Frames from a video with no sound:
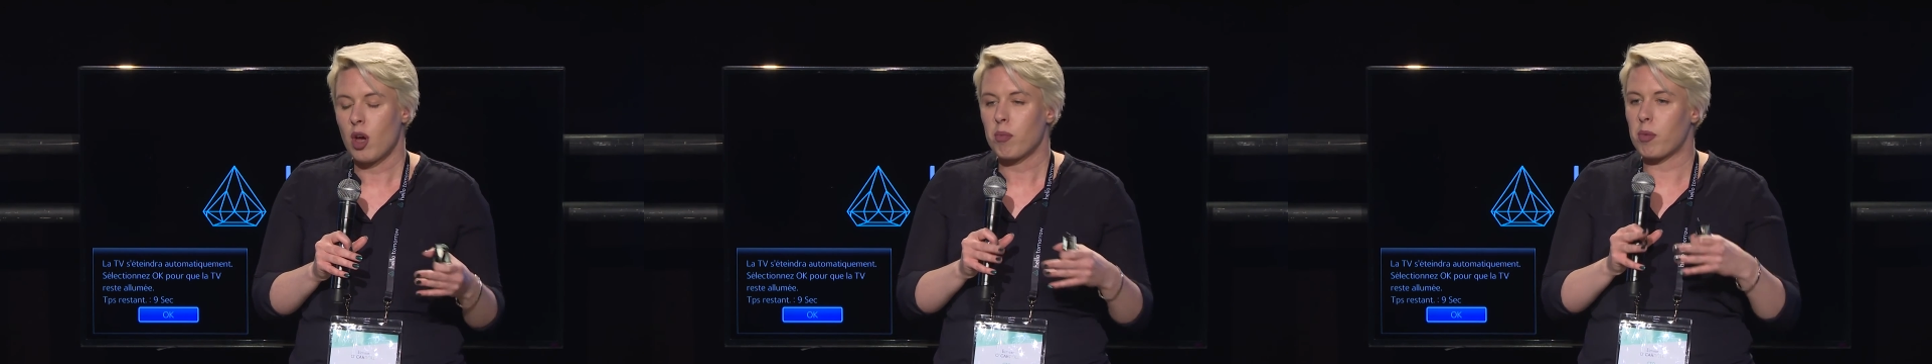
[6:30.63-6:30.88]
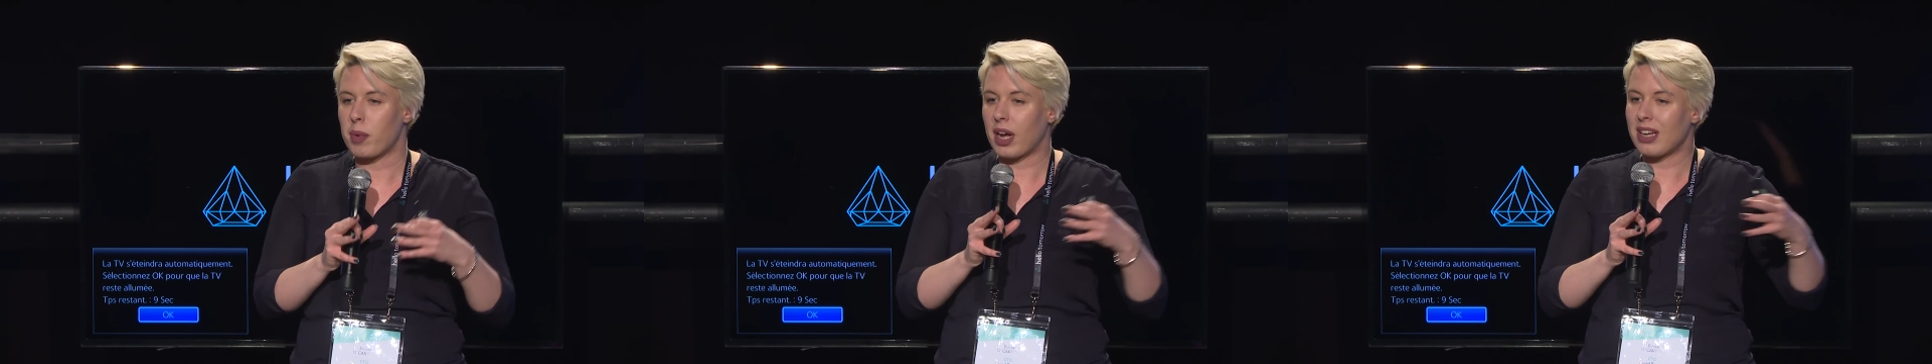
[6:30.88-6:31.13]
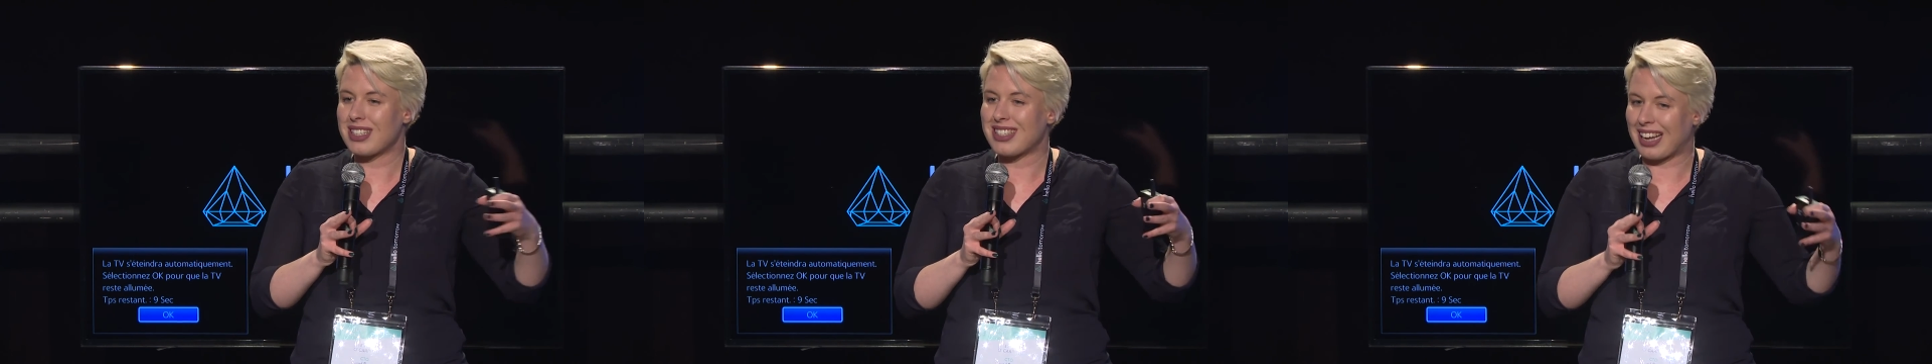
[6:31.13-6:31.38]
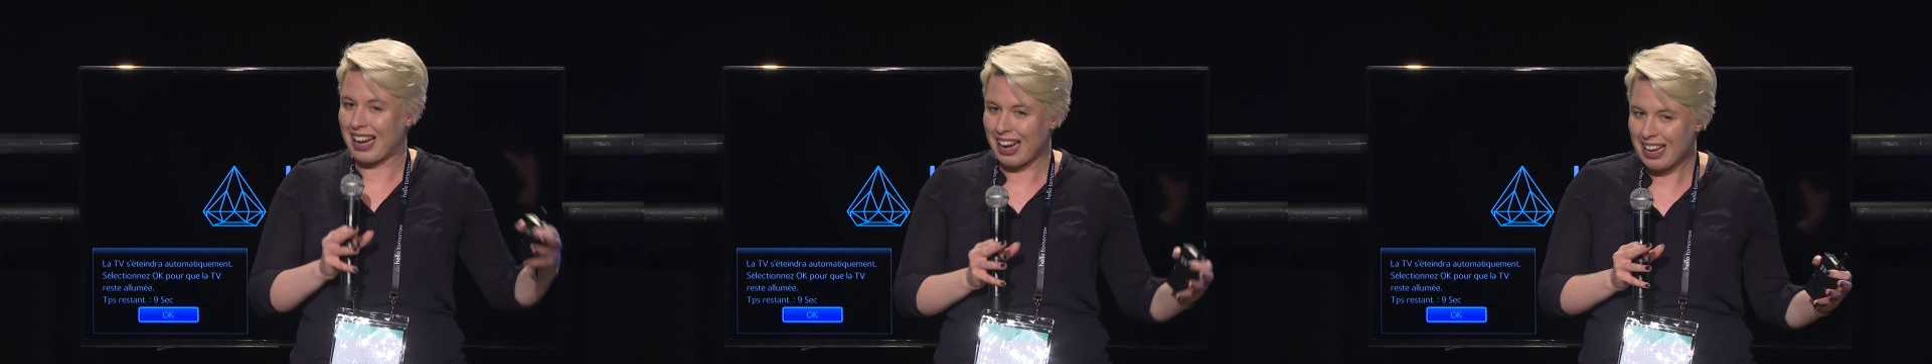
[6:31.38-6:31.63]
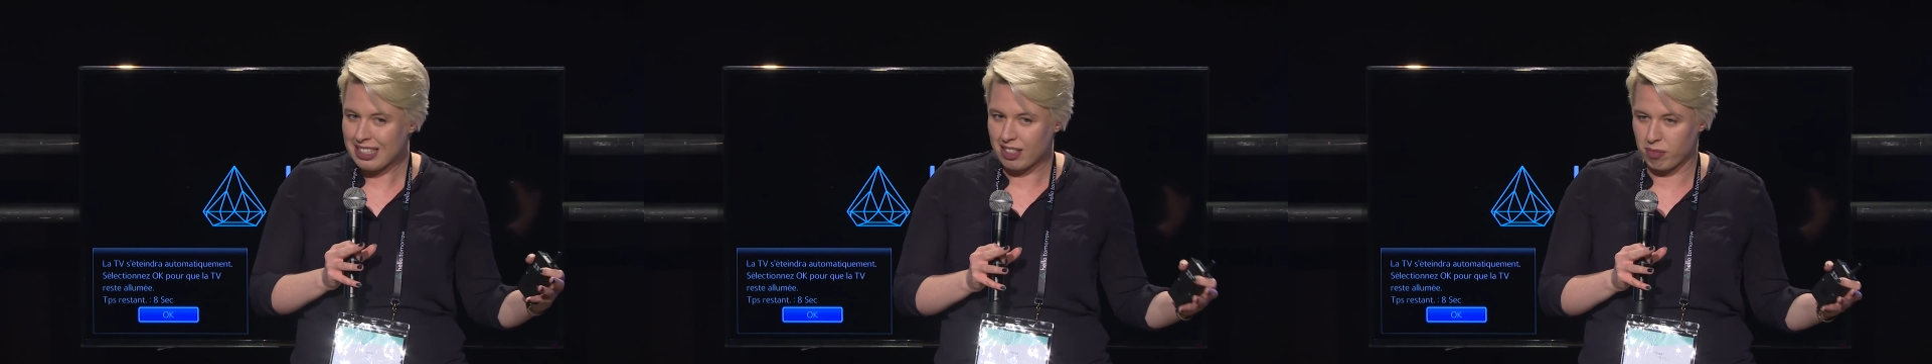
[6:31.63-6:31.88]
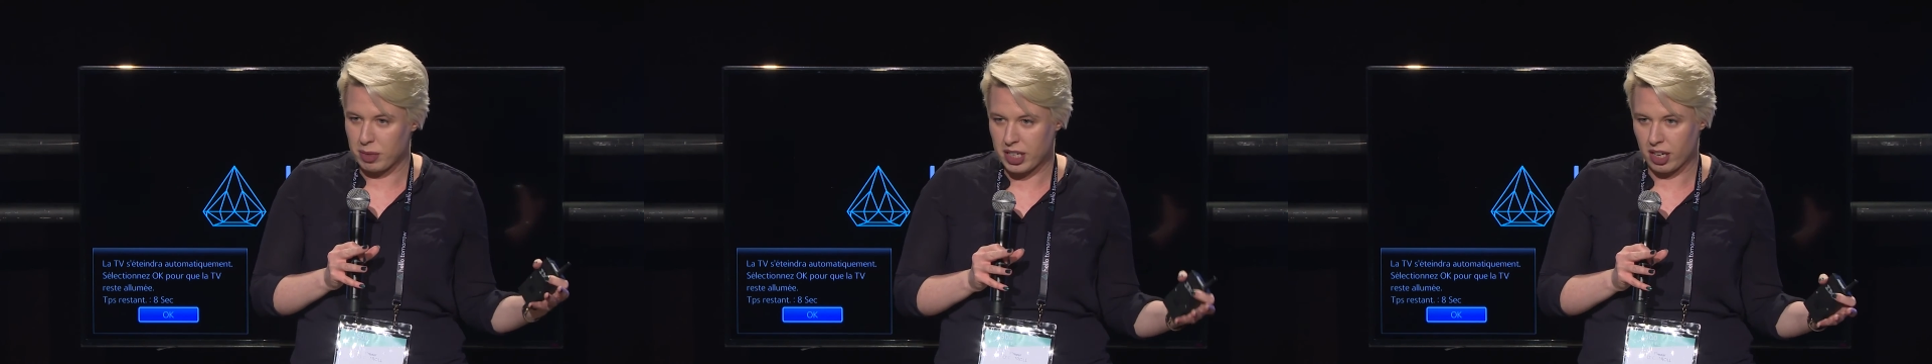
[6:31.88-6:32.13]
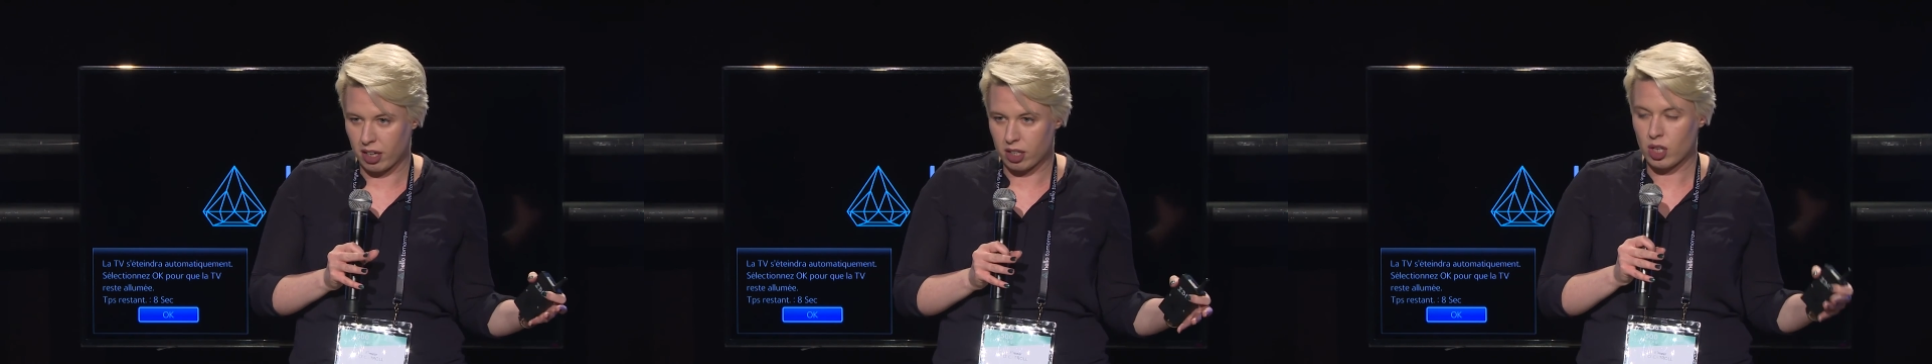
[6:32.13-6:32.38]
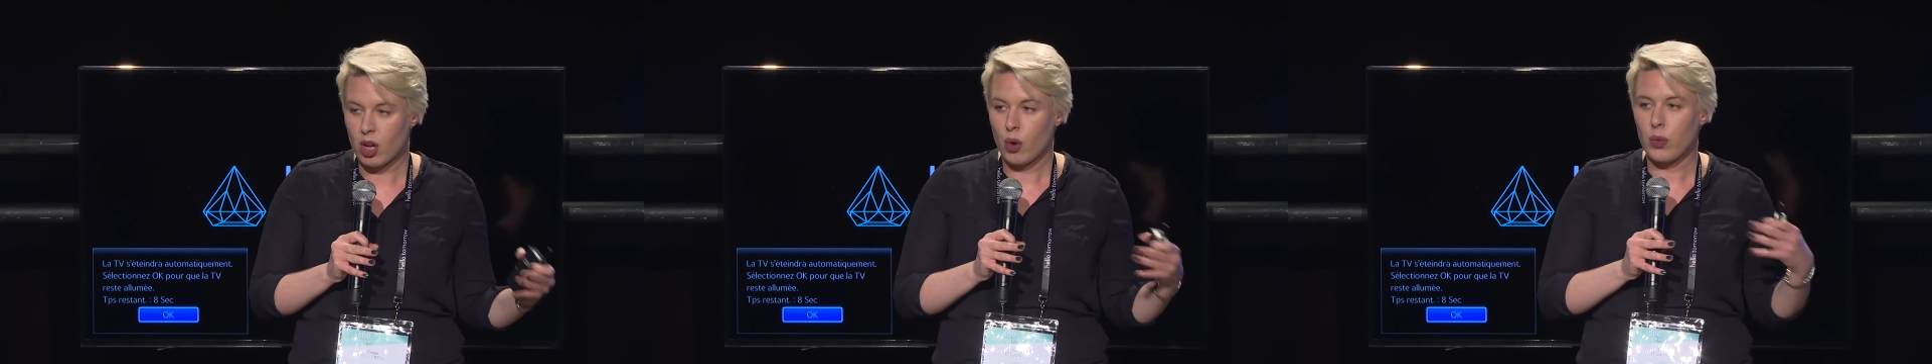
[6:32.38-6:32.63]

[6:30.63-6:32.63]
But because it's a class of materials,